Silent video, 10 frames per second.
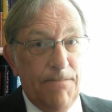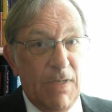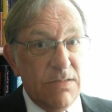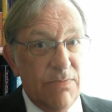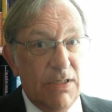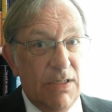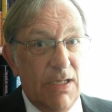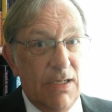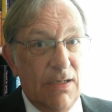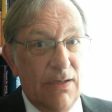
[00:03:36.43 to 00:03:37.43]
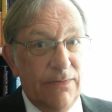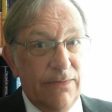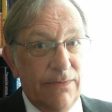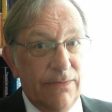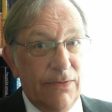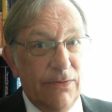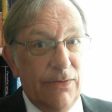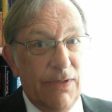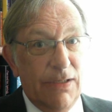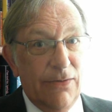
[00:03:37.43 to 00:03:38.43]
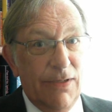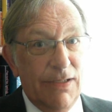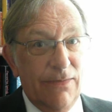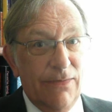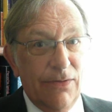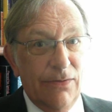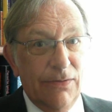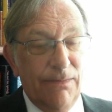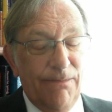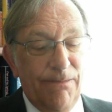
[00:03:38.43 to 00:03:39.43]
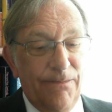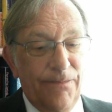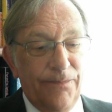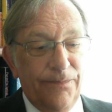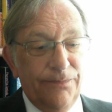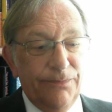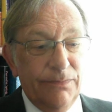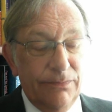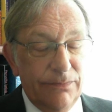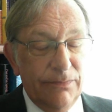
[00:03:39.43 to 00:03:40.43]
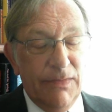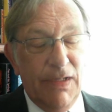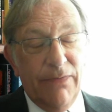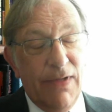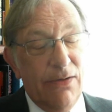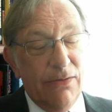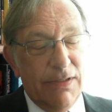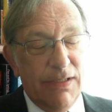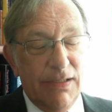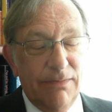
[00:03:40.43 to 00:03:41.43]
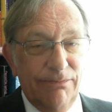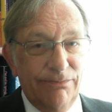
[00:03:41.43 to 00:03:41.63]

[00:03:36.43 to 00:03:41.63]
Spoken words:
Must make their life really quite difficult, if they looked at it.